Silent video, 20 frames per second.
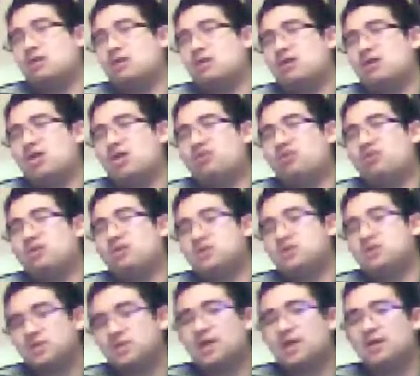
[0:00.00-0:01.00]
if we
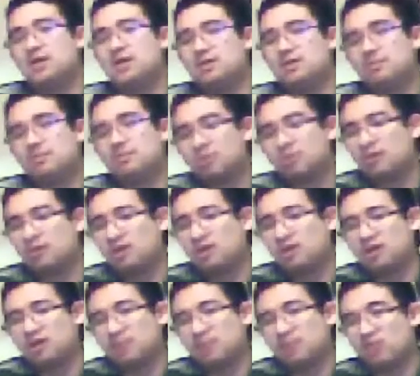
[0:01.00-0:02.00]
do get it, it'll probably
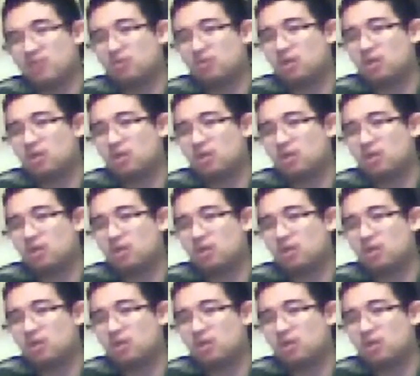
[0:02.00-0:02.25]
only be for